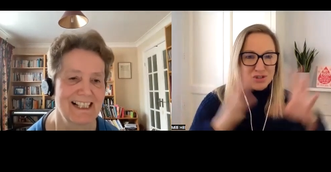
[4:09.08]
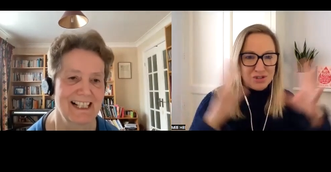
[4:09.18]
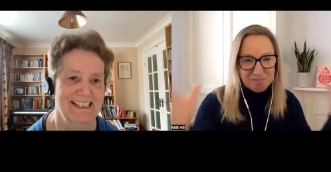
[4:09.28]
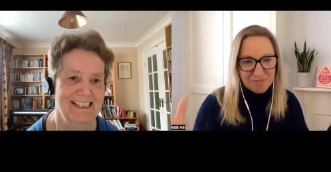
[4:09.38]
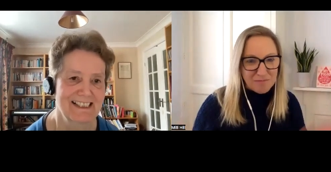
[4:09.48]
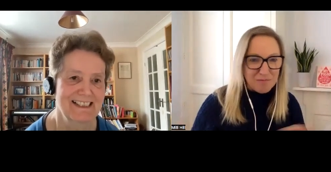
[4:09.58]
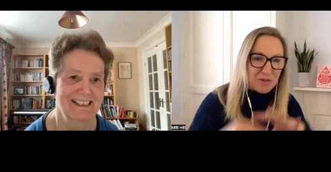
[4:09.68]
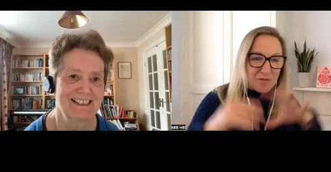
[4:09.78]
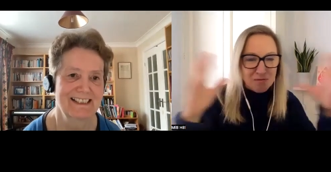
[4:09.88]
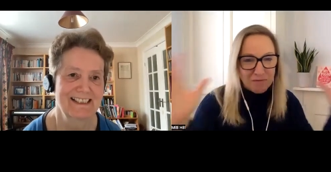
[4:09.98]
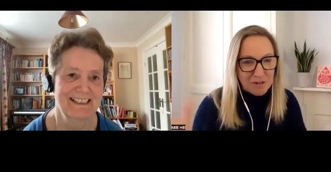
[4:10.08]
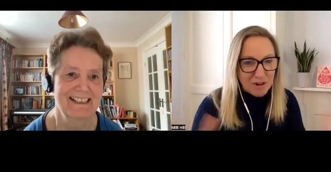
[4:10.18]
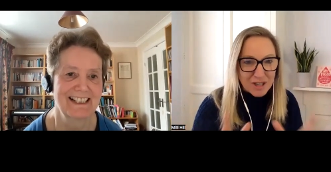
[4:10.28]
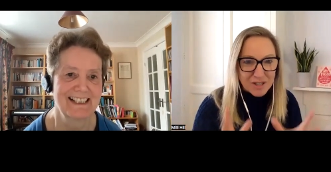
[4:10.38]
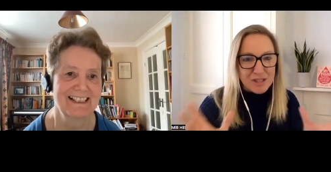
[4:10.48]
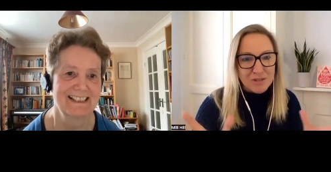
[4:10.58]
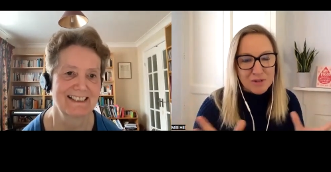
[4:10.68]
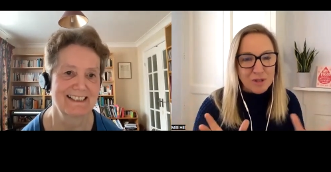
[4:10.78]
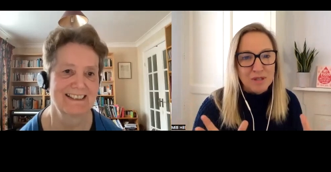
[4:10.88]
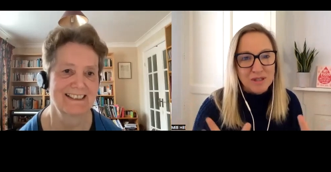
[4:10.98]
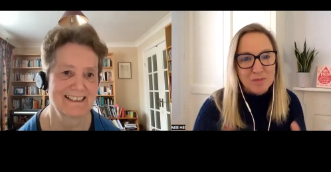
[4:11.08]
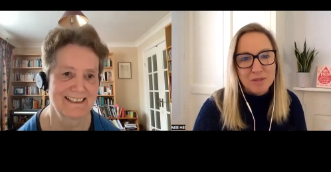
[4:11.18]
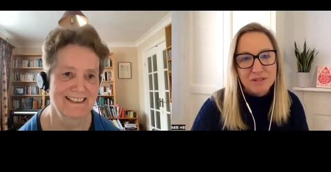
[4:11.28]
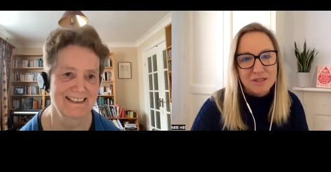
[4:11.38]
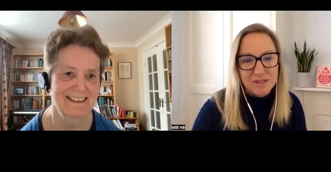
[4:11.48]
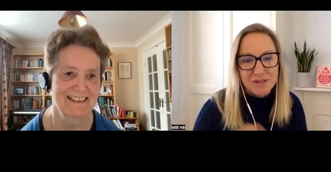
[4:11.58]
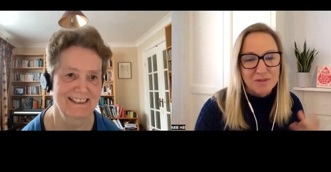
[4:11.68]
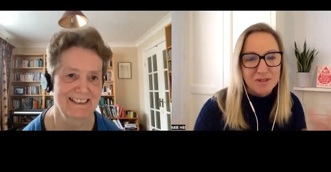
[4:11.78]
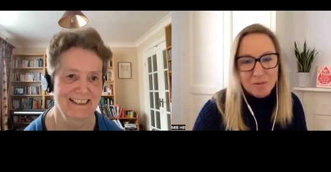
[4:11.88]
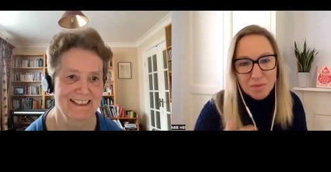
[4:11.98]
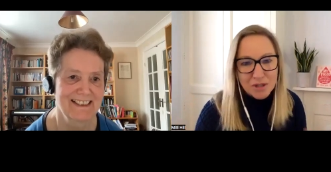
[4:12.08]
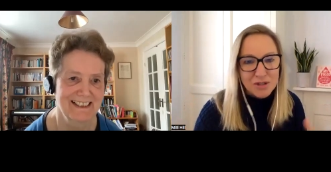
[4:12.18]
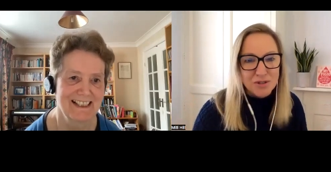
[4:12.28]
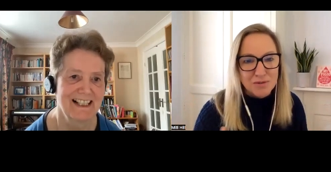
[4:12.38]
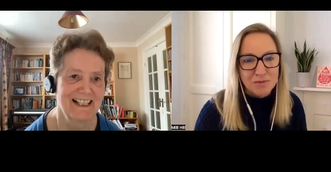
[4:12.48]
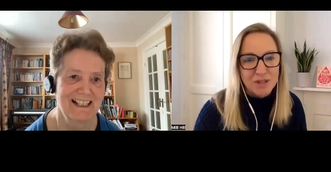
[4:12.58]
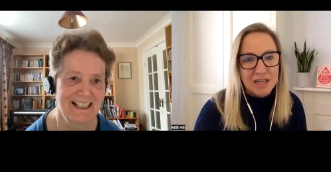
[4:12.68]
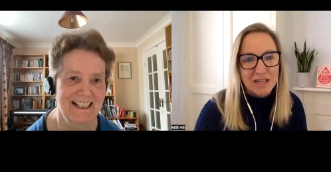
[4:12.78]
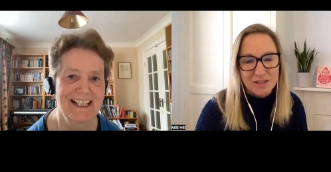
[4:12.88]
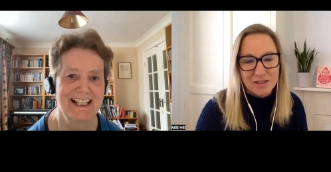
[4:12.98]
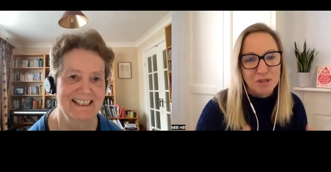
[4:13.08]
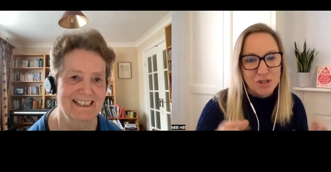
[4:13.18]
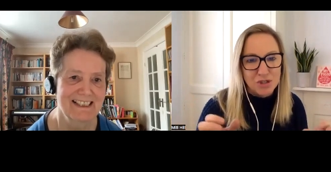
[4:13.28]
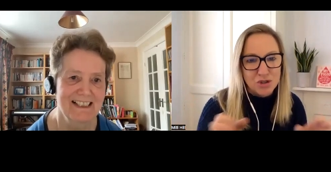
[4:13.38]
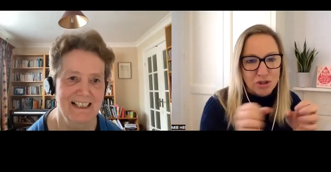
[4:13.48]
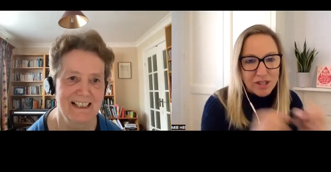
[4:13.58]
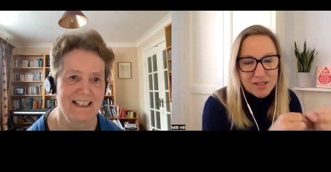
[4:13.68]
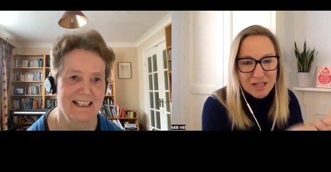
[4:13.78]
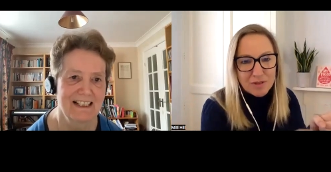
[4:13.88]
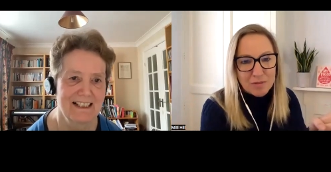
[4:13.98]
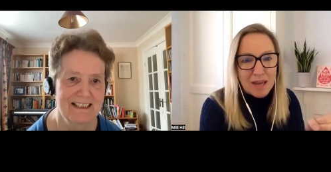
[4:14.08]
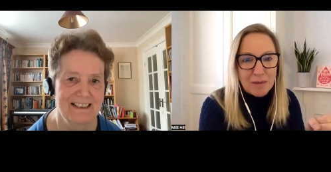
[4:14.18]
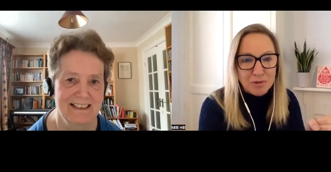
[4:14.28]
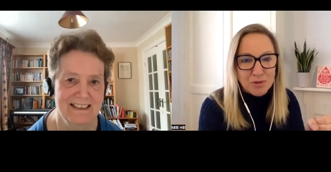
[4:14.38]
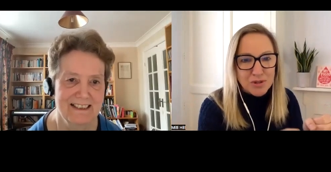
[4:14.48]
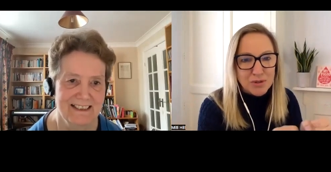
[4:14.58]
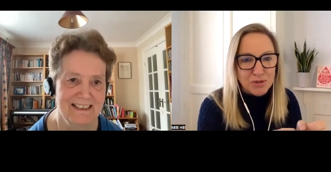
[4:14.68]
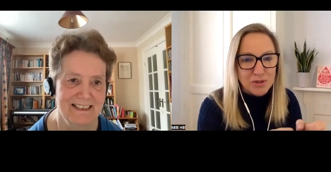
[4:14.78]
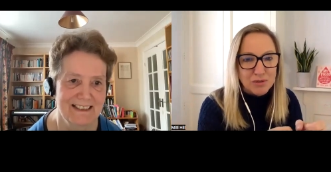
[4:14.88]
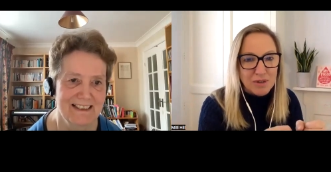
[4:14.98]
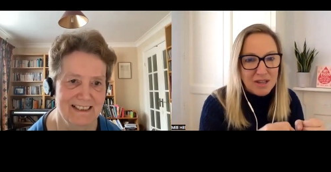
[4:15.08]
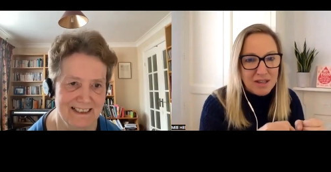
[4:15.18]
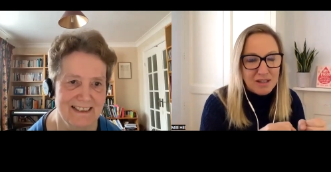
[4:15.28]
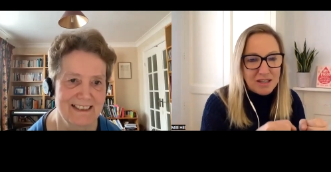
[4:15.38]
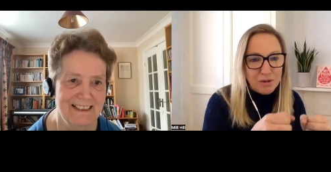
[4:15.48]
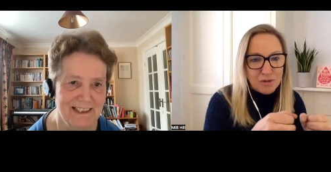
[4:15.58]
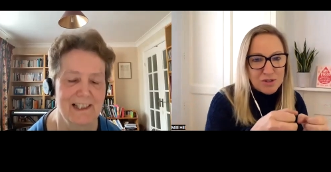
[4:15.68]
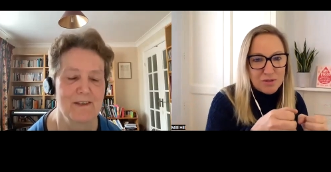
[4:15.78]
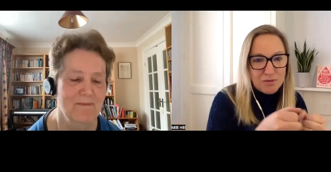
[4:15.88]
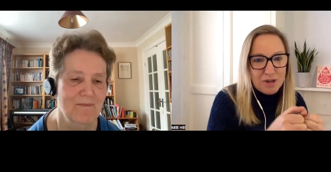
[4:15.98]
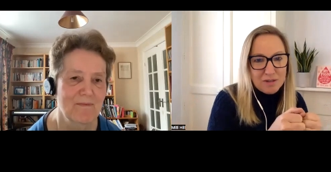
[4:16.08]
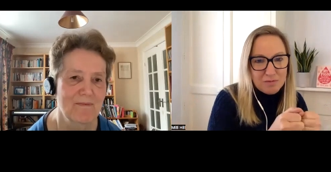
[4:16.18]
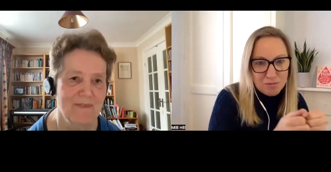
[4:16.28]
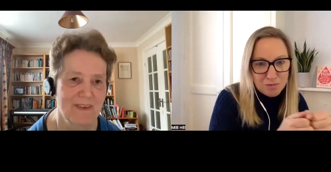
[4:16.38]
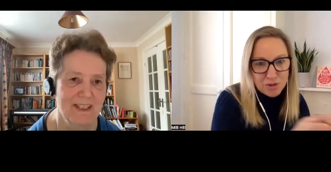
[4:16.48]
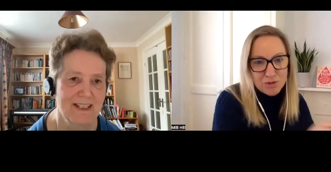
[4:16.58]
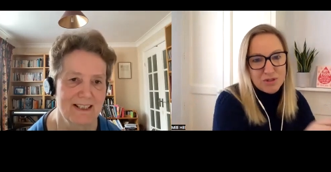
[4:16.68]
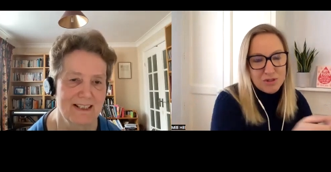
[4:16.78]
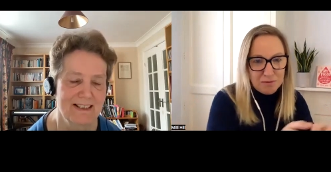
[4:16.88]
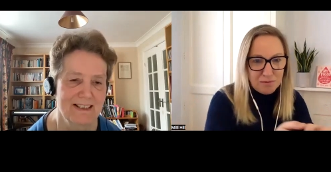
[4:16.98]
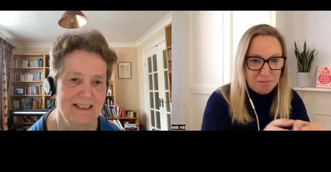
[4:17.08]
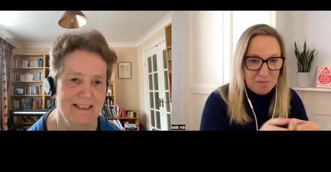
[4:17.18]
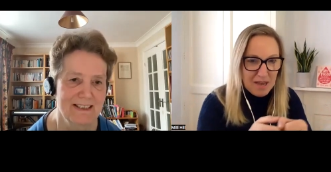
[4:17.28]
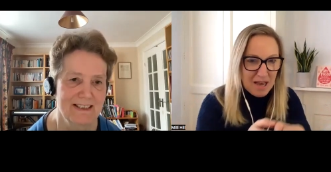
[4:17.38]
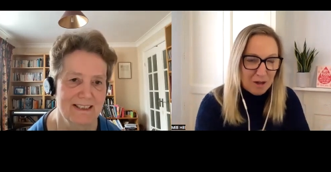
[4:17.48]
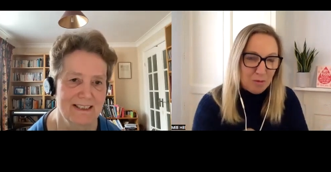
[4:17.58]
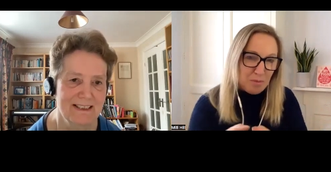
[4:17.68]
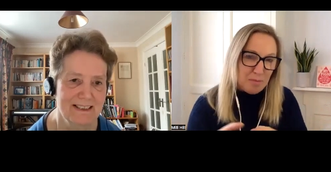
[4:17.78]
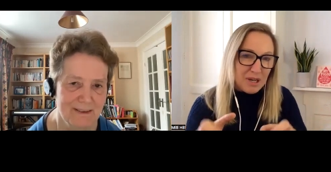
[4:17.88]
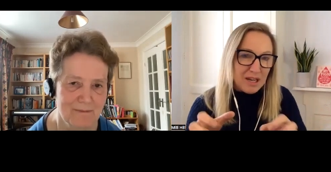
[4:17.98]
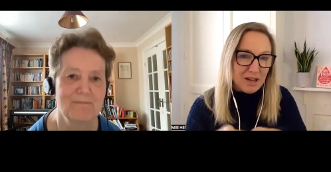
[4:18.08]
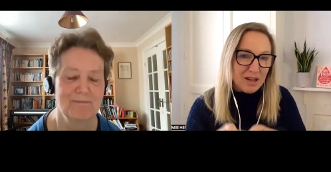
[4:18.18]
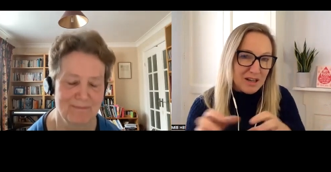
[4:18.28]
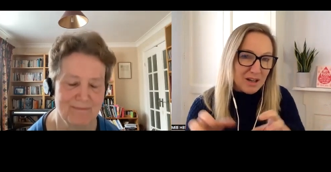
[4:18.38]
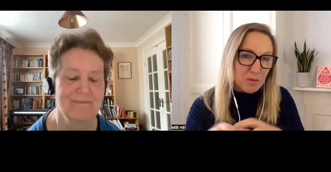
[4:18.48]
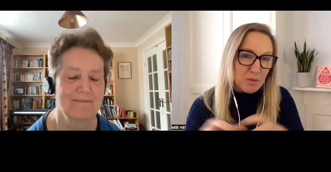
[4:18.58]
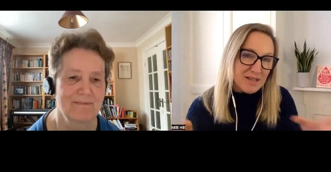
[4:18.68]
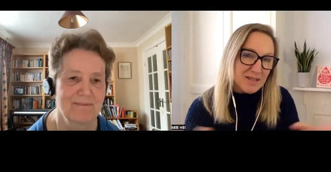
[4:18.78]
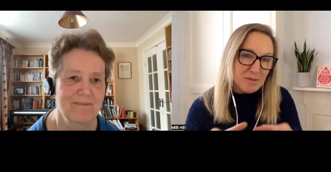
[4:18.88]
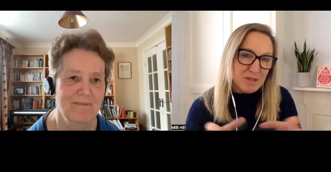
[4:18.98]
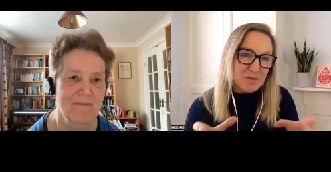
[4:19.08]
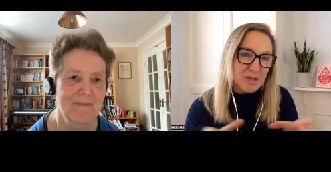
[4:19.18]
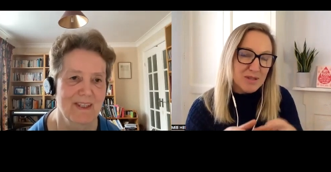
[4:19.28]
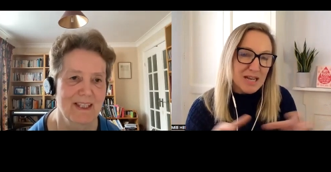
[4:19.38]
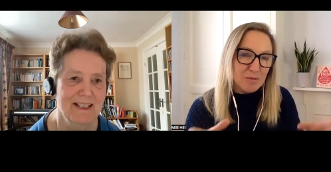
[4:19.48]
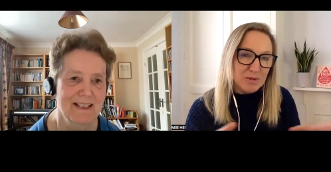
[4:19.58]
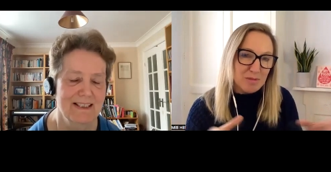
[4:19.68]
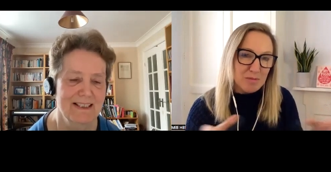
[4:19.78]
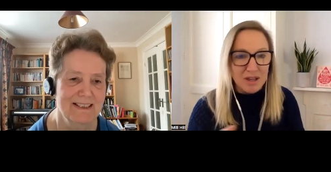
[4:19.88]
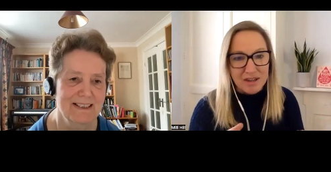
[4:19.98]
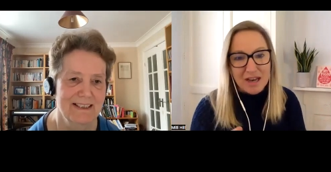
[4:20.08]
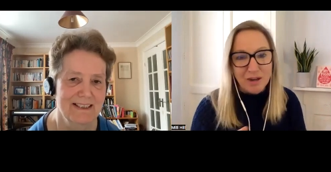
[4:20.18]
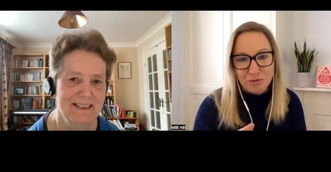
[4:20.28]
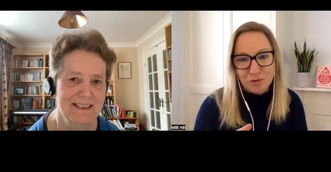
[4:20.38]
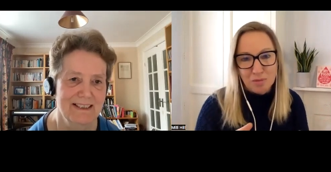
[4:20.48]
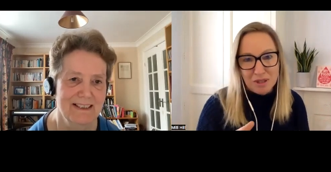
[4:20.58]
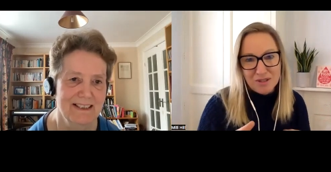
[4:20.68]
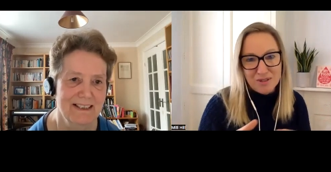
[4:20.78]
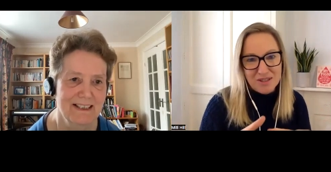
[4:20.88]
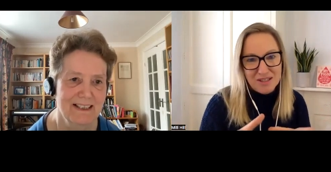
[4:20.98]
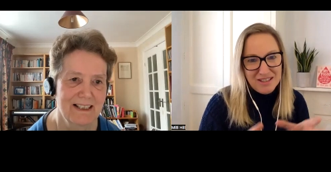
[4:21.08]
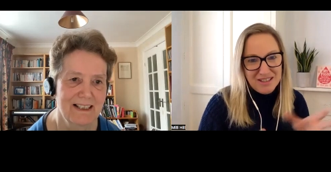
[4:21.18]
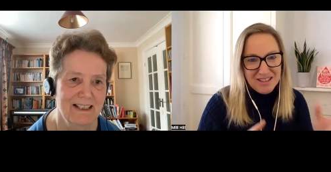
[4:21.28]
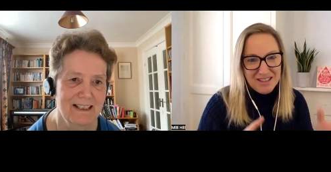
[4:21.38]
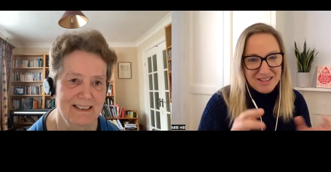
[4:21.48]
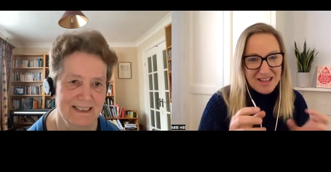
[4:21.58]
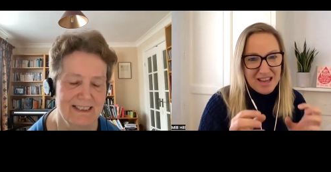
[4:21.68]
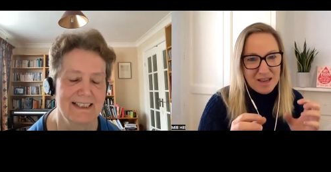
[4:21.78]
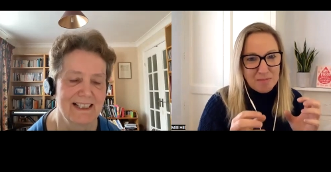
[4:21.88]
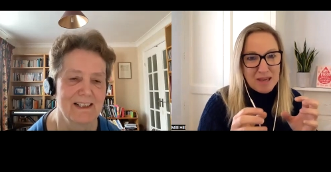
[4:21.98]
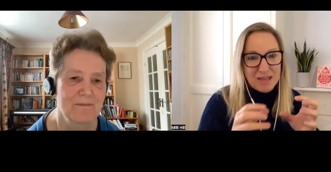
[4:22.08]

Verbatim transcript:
Speaker 1: yes variety yeah. of human experiences and emotions and feelings yes. and we're just trying to give them labels to sort of in order to find roots of help but in in other ways sometimes those labels can be unhelpful because they yeah.